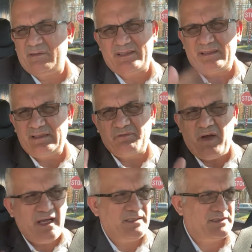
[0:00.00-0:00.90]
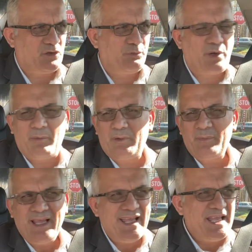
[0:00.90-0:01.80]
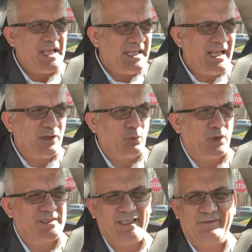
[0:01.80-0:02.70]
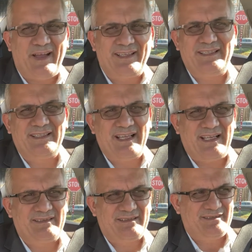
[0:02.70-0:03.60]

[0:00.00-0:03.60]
He said it's fine. It's no problem. In other words, if I did not